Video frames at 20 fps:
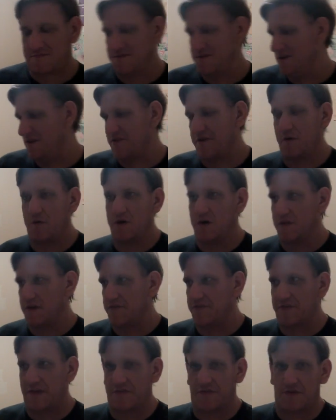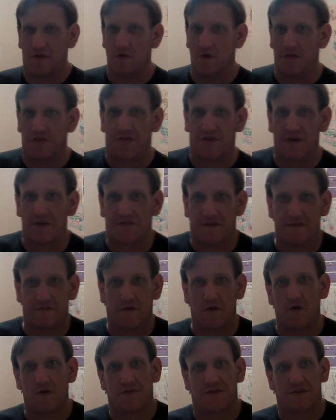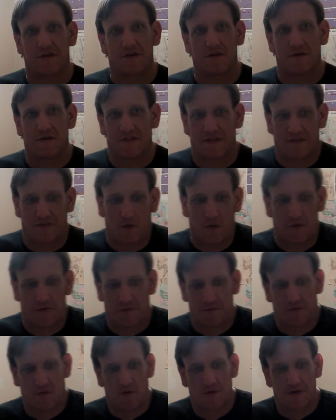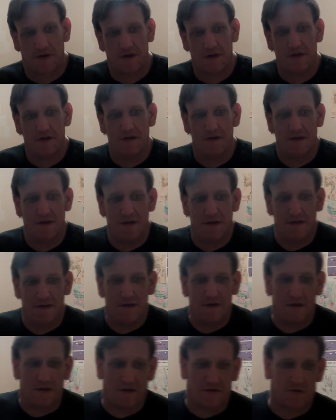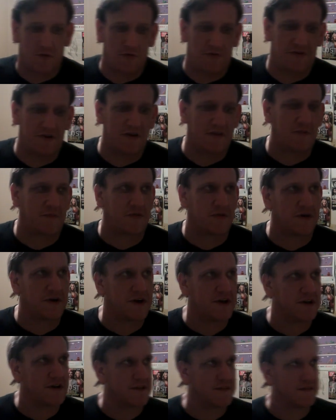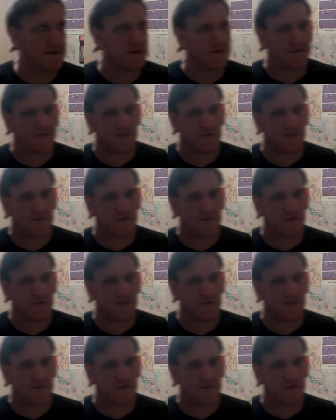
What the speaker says: And I thought, well, that's good, safety first, you know, and that's always important. So we're sitting on the plane, and they're